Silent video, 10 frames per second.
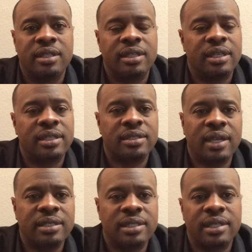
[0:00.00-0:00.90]
And so
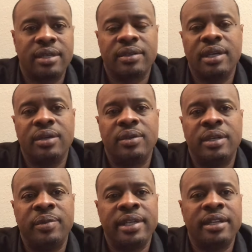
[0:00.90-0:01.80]
I just let her go.
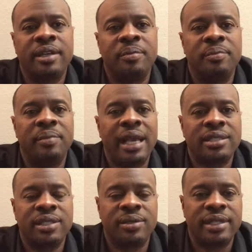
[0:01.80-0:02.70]
And we ended up
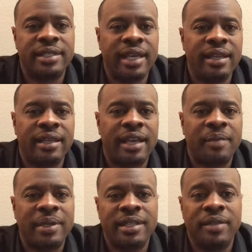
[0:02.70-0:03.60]
matching on a dating
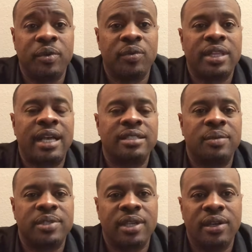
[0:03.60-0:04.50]
app. I didn't even realize it
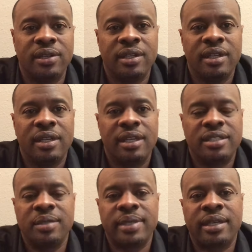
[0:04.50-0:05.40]
was her. And
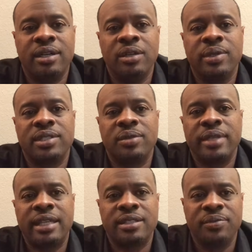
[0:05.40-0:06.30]
she was like, oh, it's so
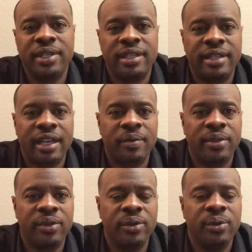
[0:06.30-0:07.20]
nice to reconnect
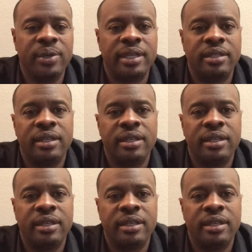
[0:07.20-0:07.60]
with you. And,